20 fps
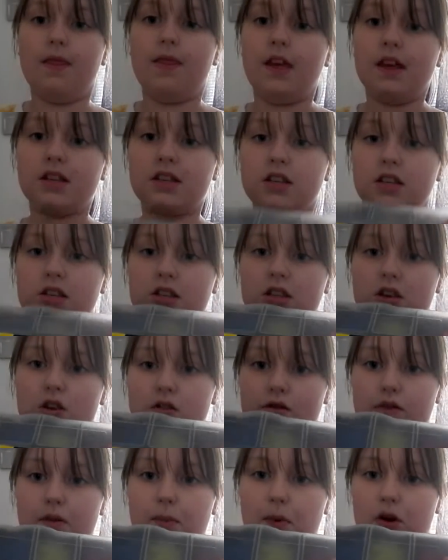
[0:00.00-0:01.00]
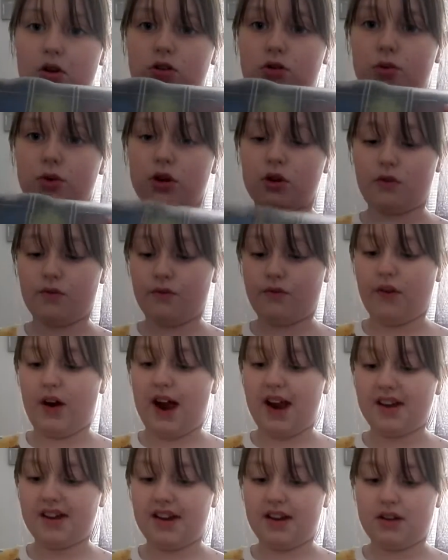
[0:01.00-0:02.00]
This is the other box. We couldn't
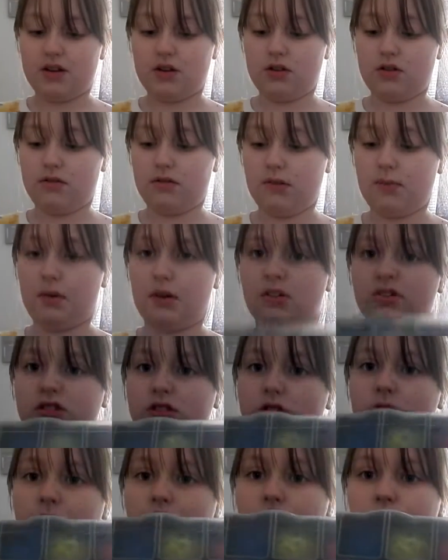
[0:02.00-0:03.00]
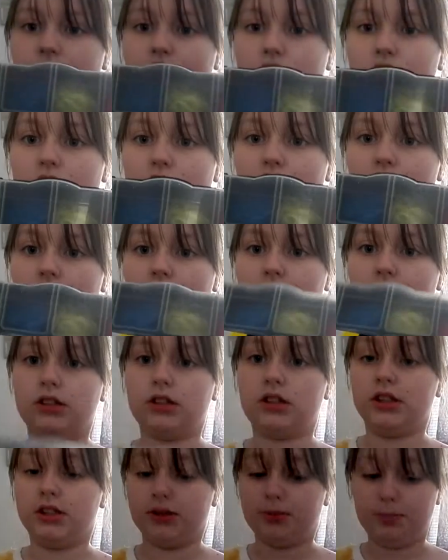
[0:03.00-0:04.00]
find any other box, so we just got
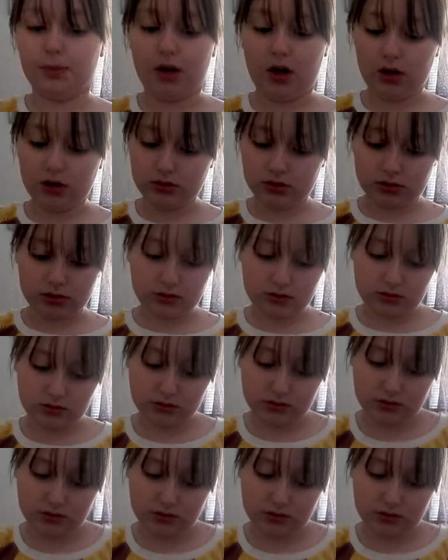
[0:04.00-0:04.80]
like this box.